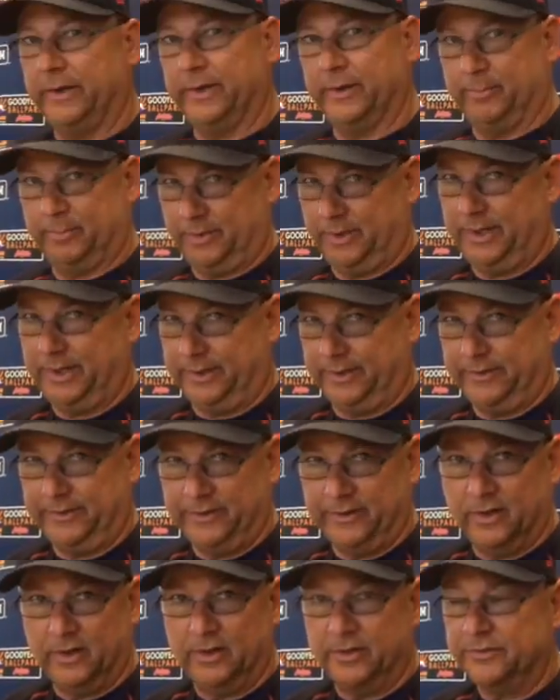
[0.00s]
and get a player.
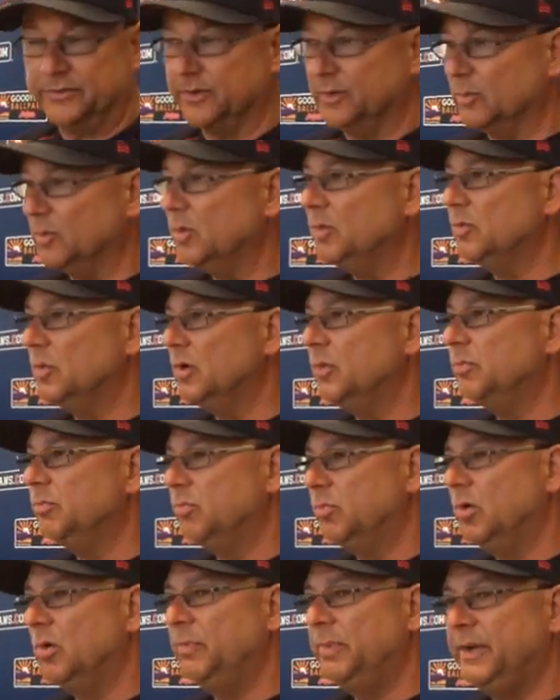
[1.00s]
You know, so we'll we'll
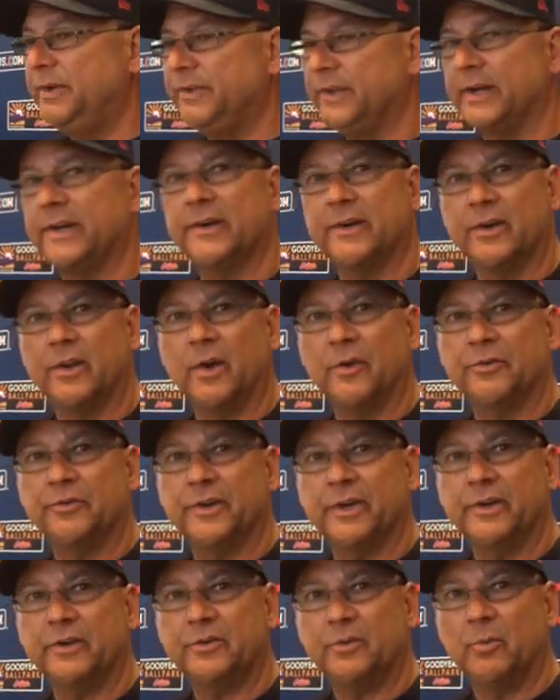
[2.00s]
we'll be thinking of
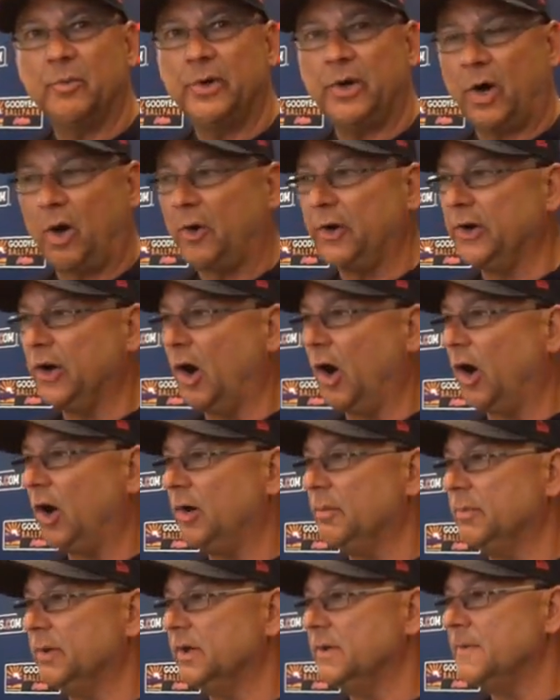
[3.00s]
those things, and we already
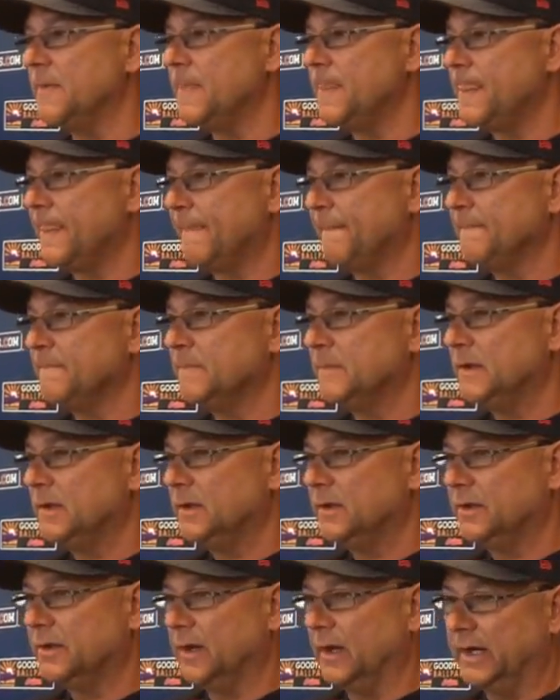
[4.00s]
are. But
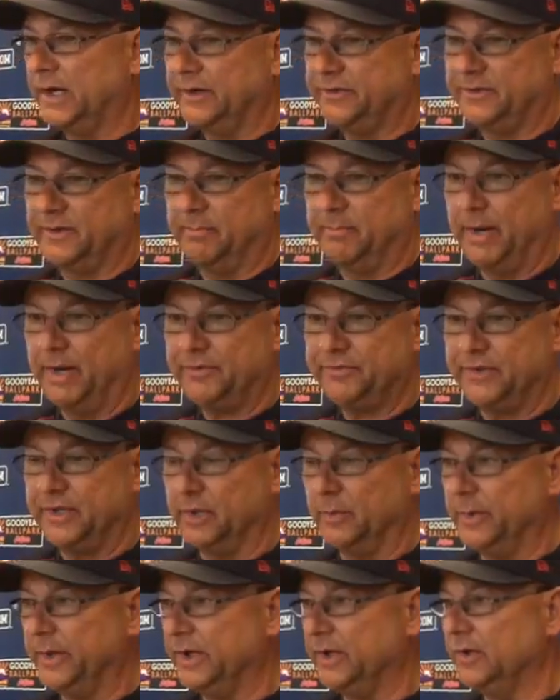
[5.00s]
I guess the best
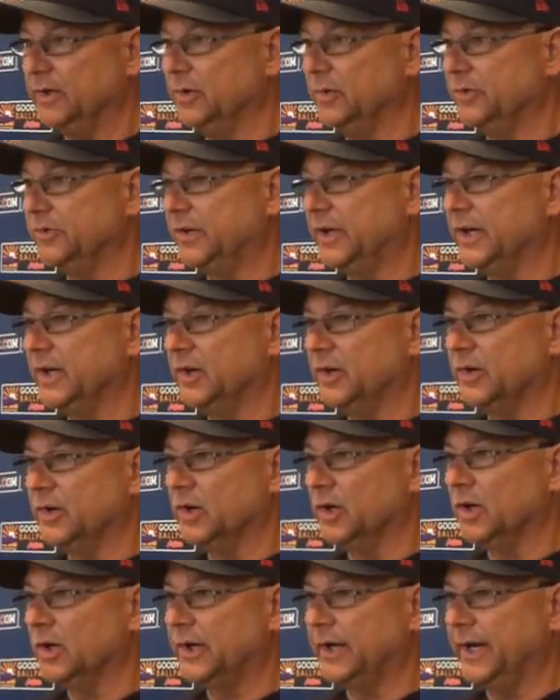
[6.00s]
thing we can do is get a
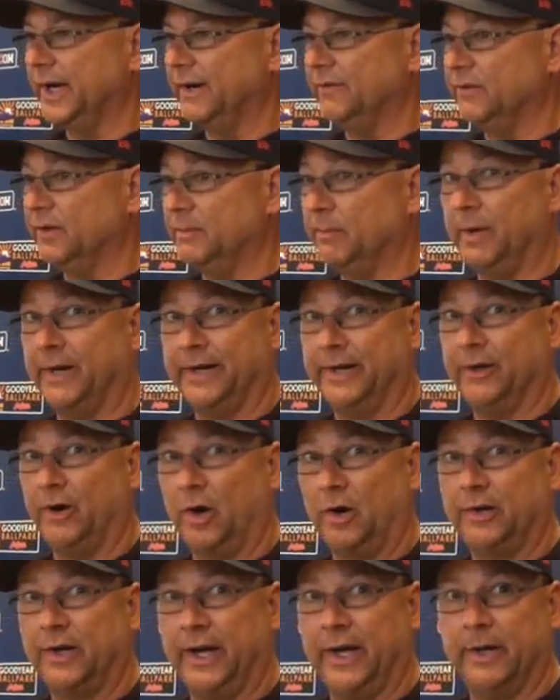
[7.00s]
good look at everybody in
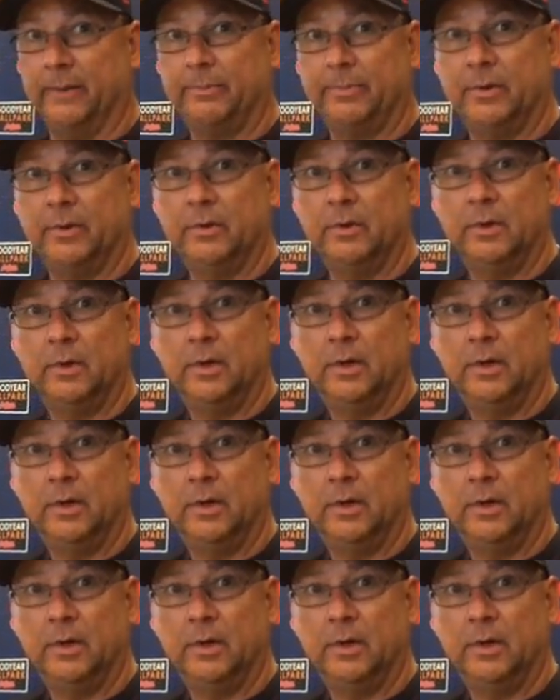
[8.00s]
our camp.